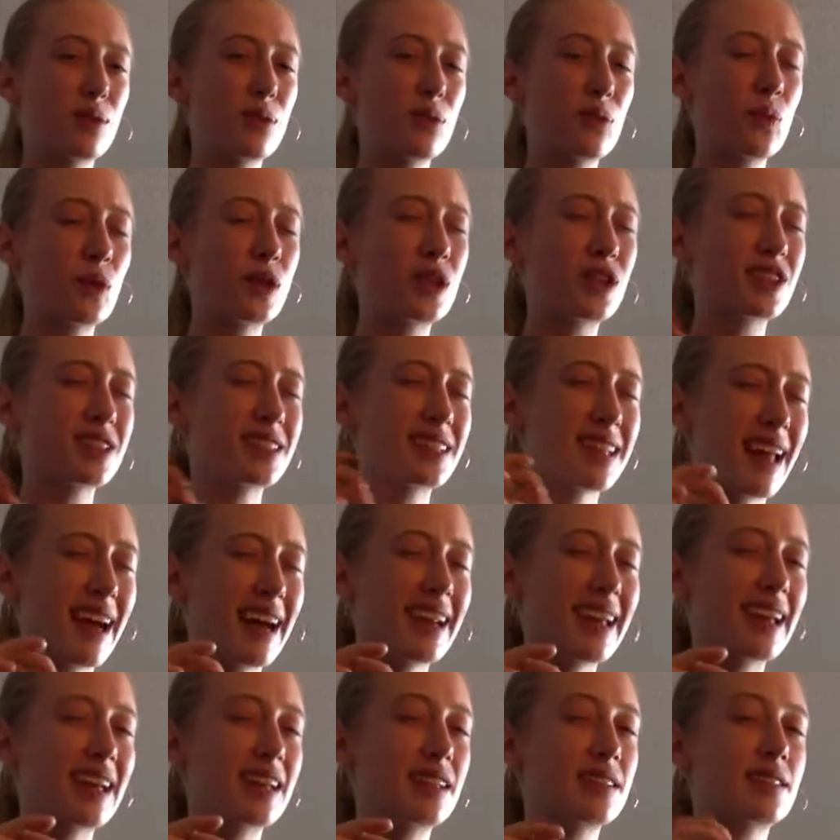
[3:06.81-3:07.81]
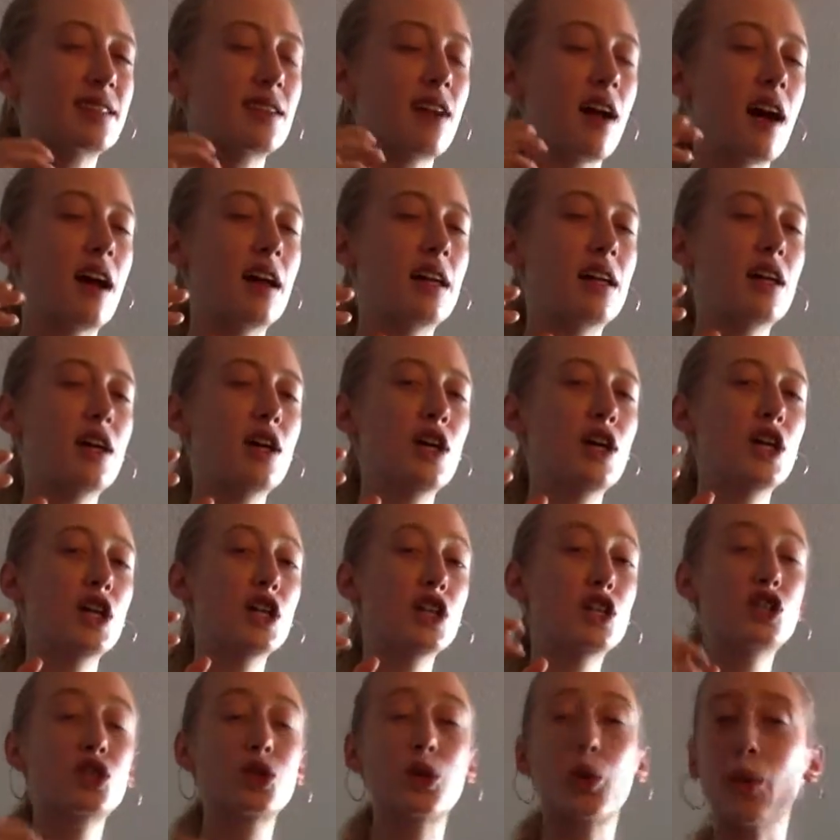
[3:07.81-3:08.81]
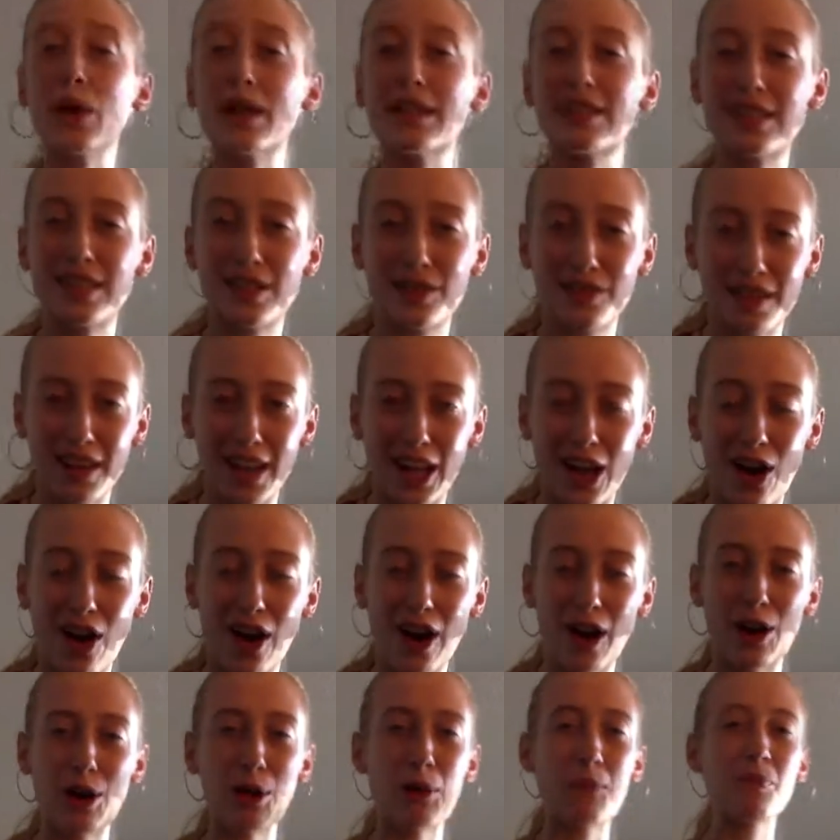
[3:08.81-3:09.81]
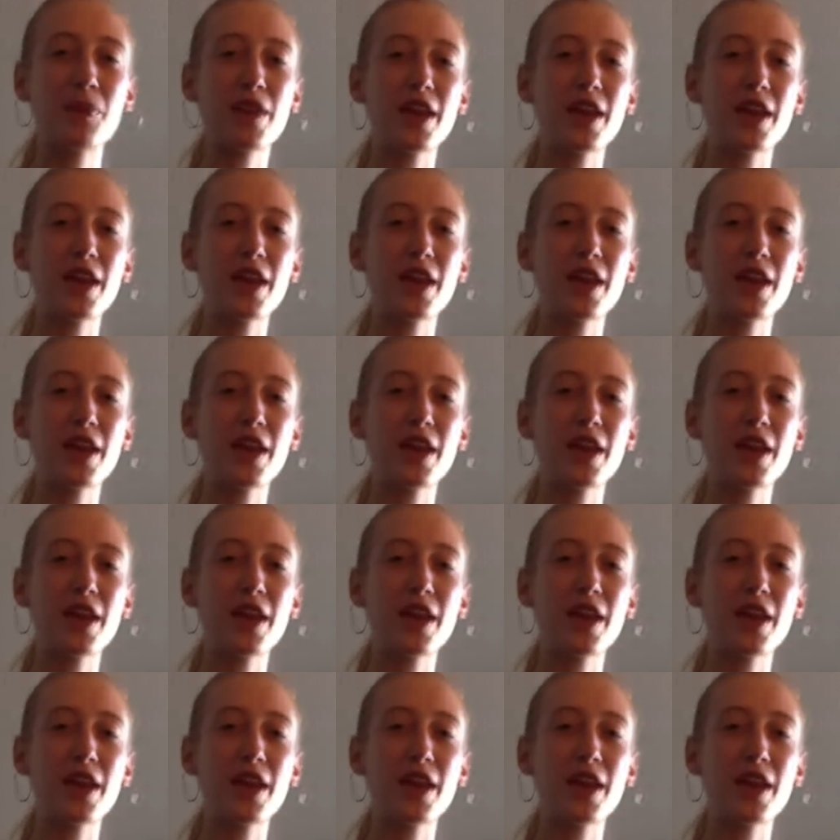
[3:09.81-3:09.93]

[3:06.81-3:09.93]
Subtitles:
when you're sliding, it's not squeezing really hard.